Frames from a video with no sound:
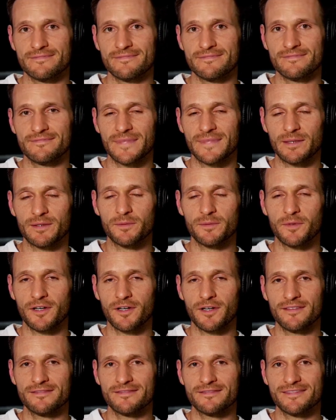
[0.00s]
Maybe
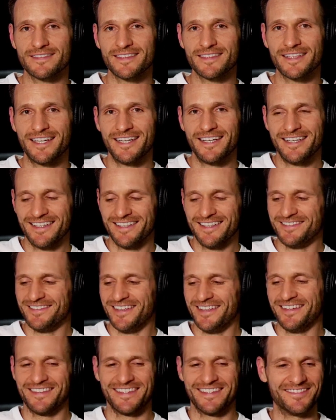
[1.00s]
tomorrow.
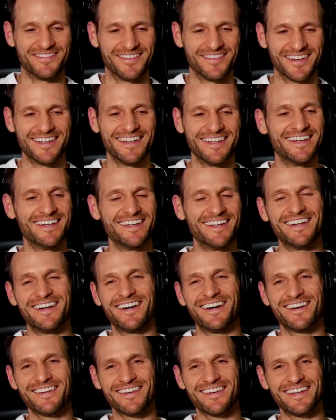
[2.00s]
Maybe tomorrow.
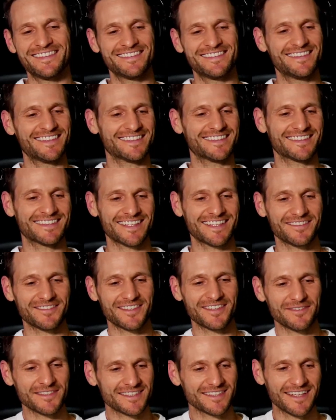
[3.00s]
All right. This is segment
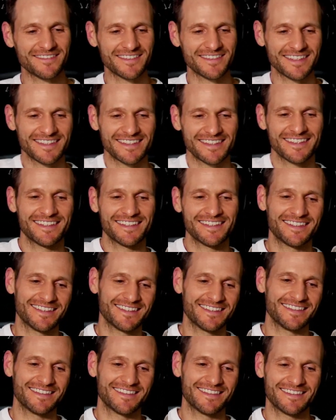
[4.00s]
number 70.
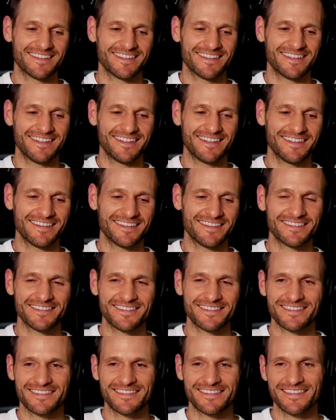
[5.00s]

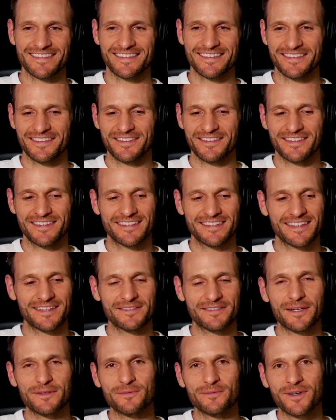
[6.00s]
Same
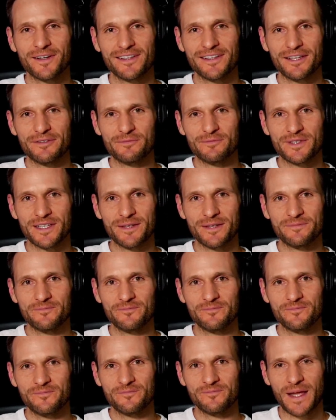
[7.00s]
time tomorrow, 11 p.m.
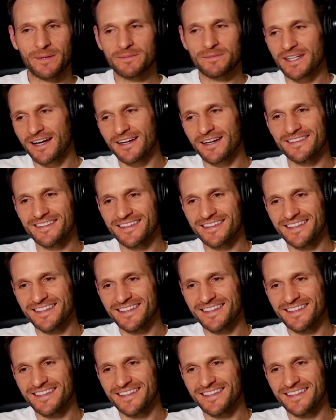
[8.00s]
I'm tired